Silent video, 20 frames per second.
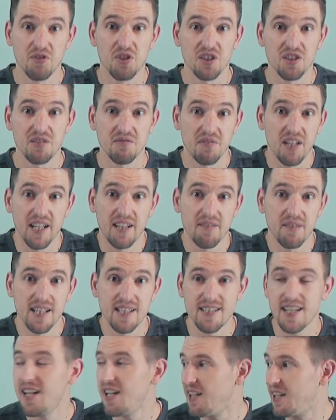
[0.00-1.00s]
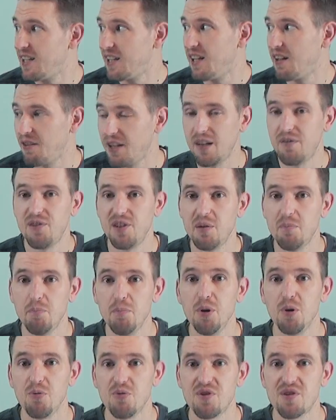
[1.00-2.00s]
just like they say, they'll give you
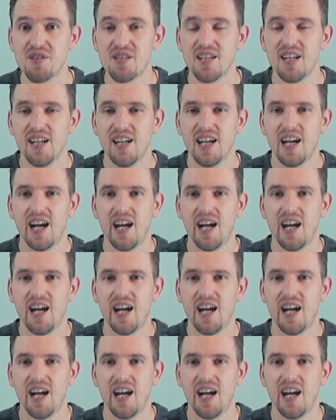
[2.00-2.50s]
boosts.